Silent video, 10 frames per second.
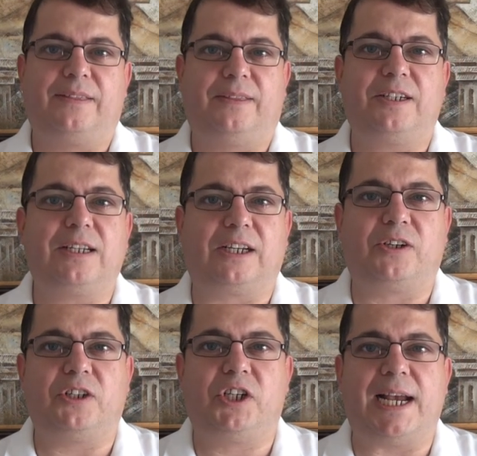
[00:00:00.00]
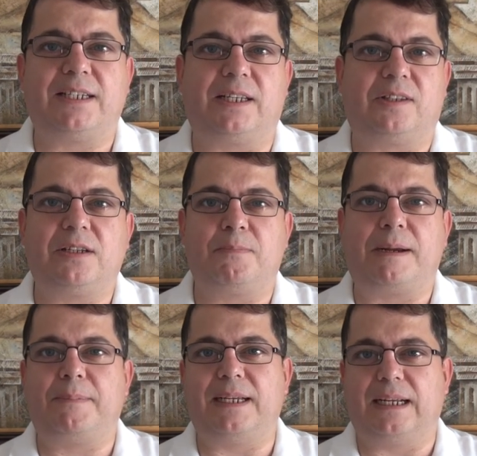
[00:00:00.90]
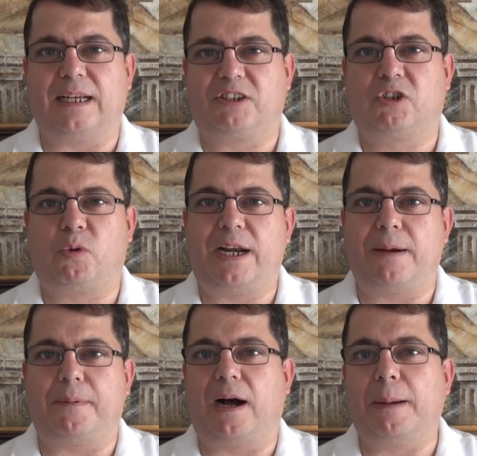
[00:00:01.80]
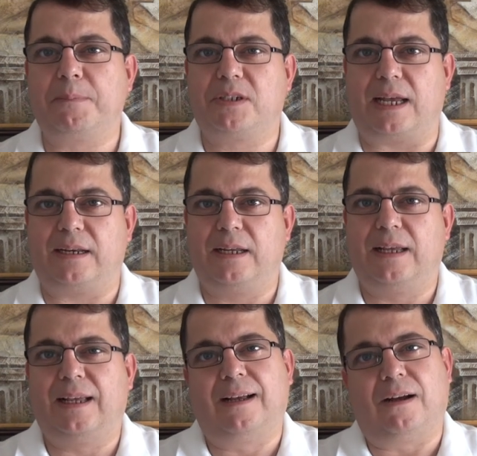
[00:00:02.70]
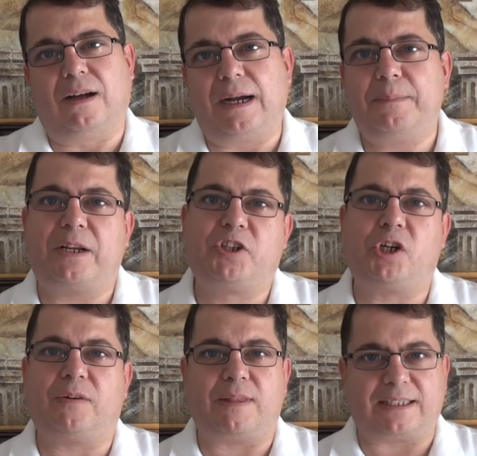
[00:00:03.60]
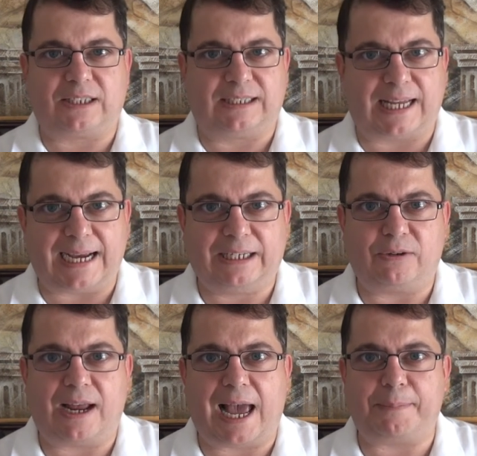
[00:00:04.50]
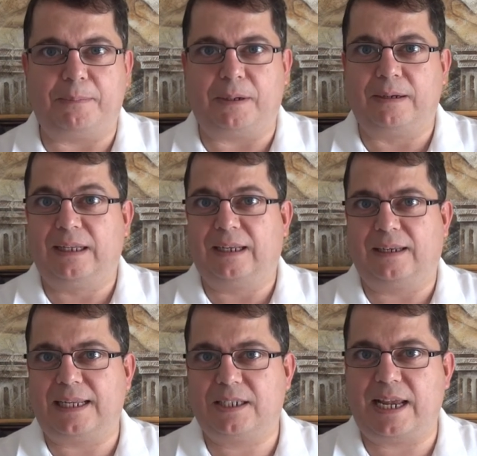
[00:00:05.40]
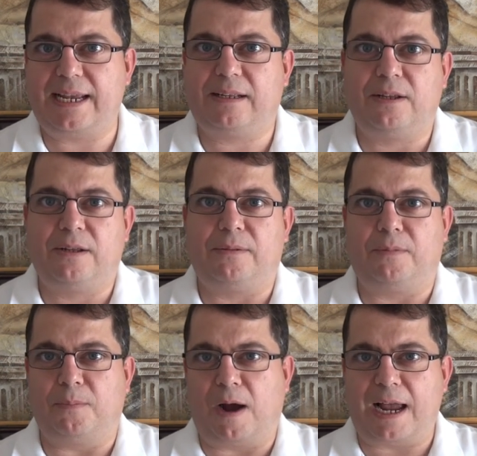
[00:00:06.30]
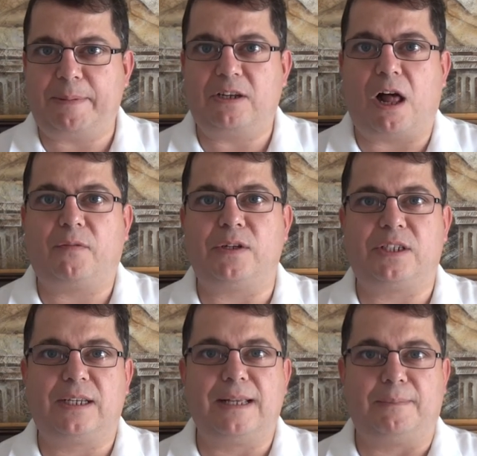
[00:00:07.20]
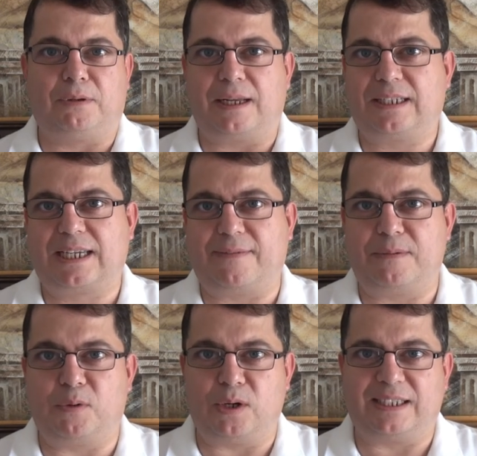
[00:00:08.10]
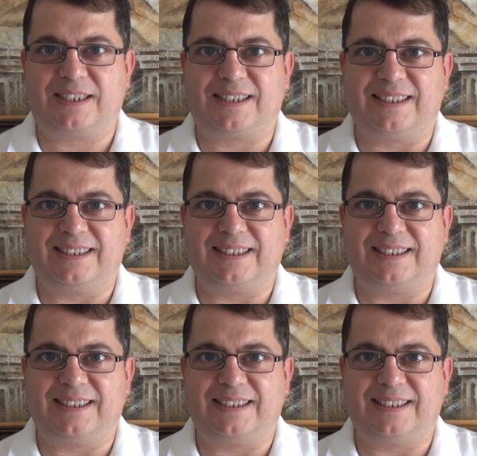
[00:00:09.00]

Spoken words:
There's a good chance that this might be a straight-up upset. I'm not sure if that's exactly going to happen, but let's take the Miami Dolphins +7 points.